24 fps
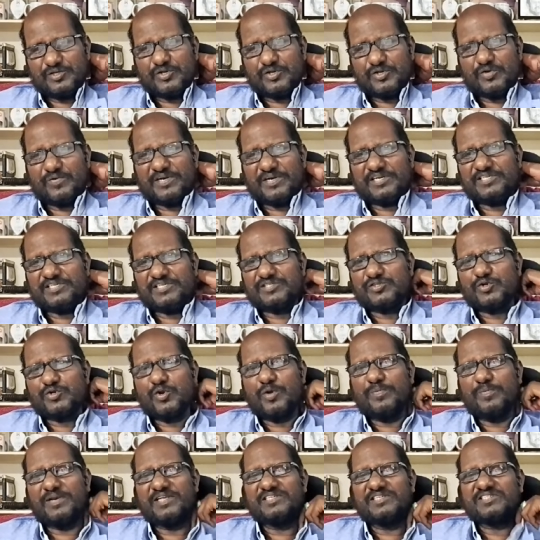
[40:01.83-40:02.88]
You know what is
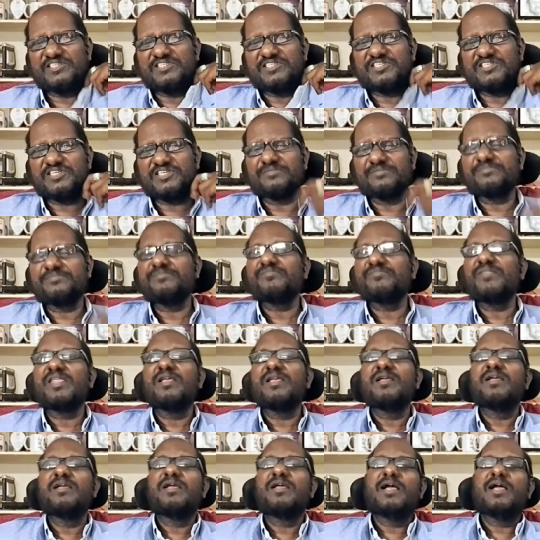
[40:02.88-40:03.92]
globalization.
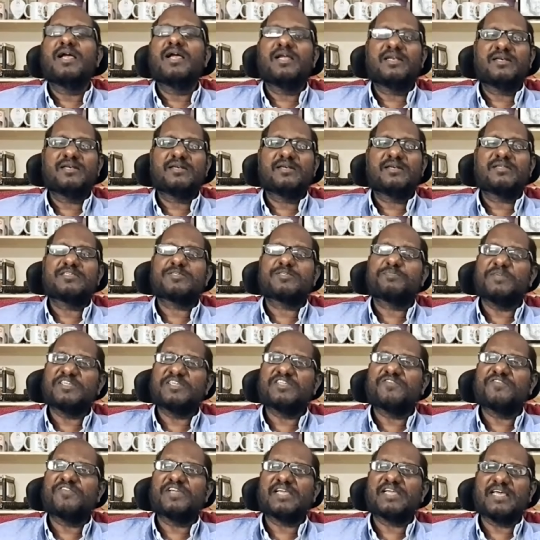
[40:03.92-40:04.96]
And
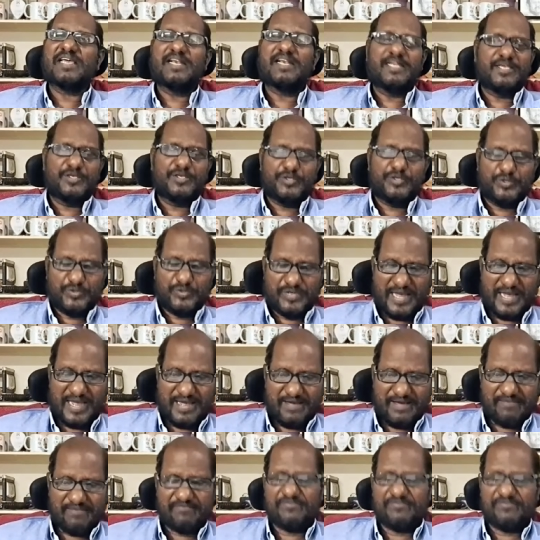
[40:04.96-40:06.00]
specifically, you
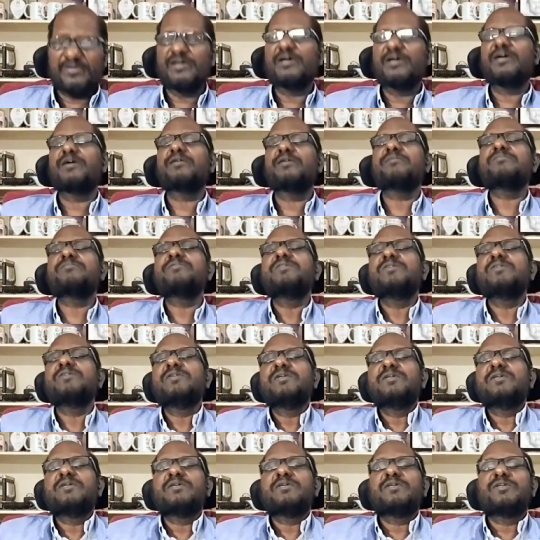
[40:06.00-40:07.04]
have
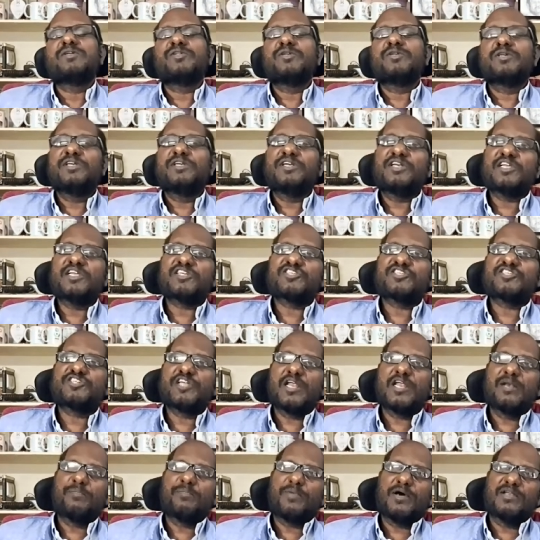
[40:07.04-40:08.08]

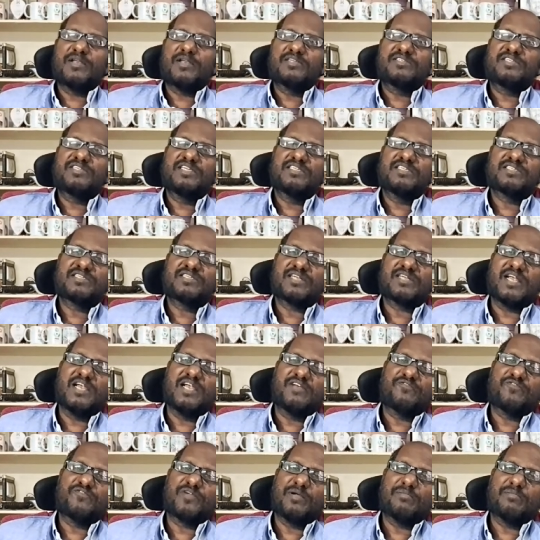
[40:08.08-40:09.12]
industrial policies
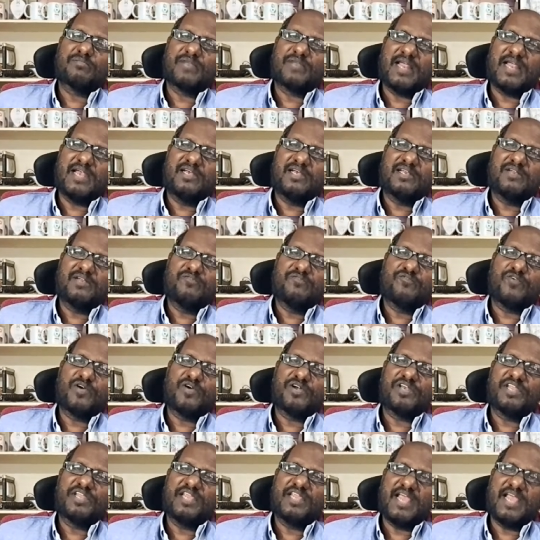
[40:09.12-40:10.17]
right from
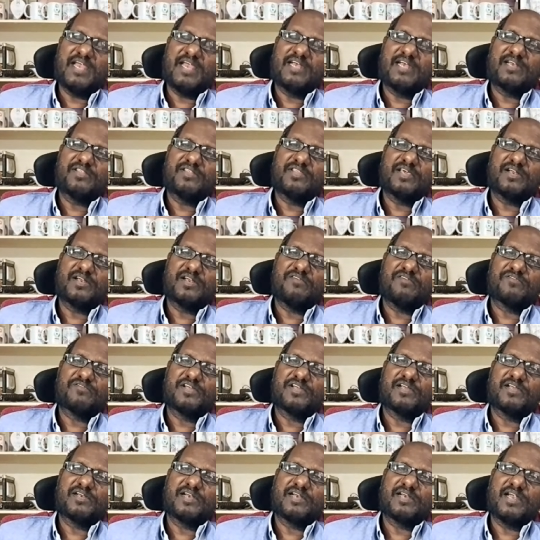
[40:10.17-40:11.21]
1948,
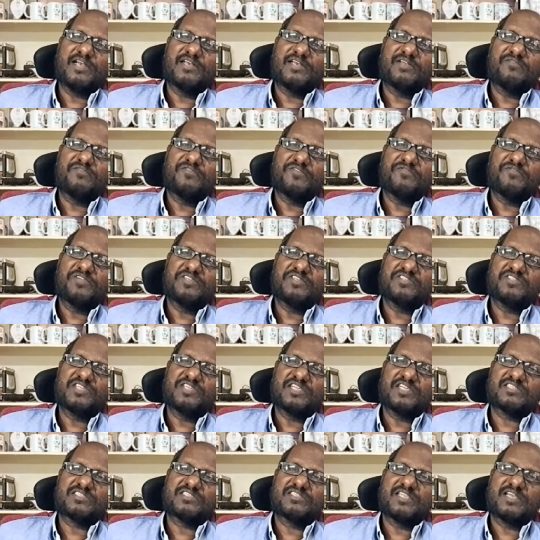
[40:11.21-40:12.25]
thereafter
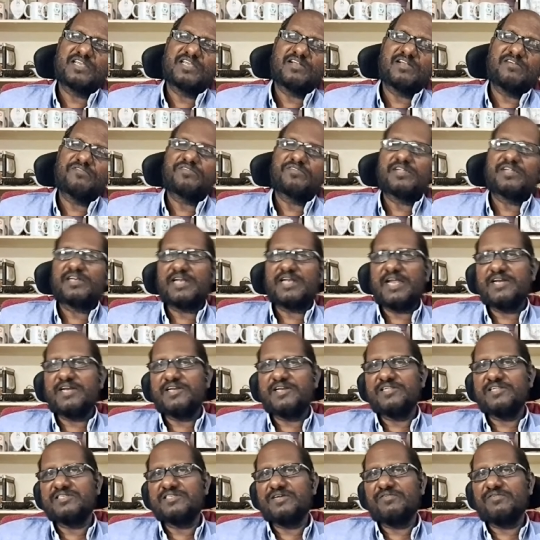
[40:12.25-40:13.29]
1956, thereafter
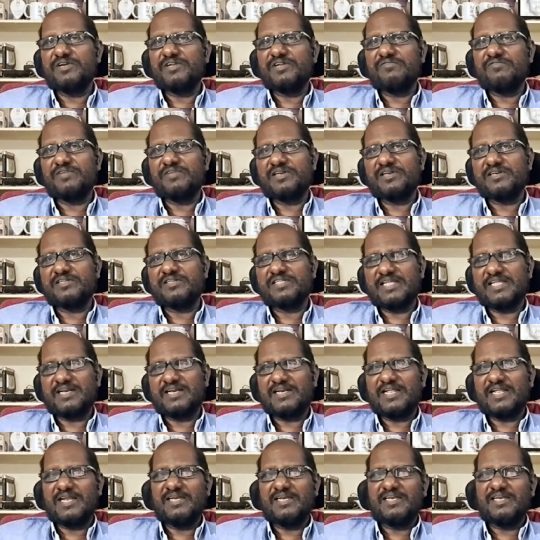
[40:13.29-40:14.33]
1971,
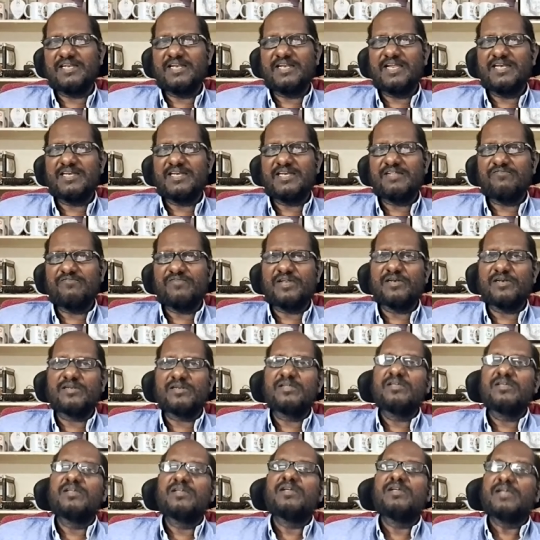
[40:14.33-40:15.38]
then
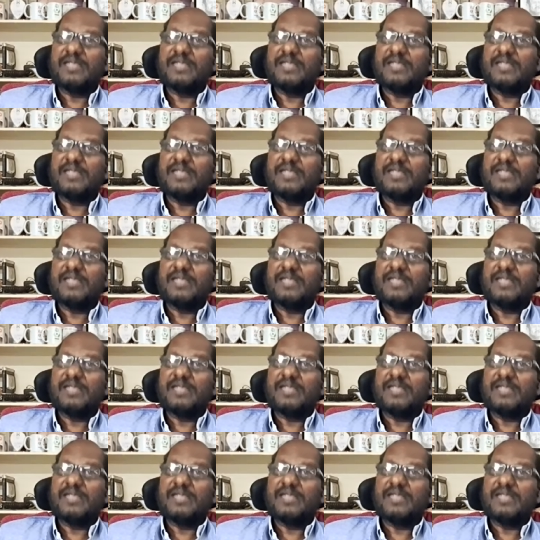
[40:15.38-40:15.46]
1981,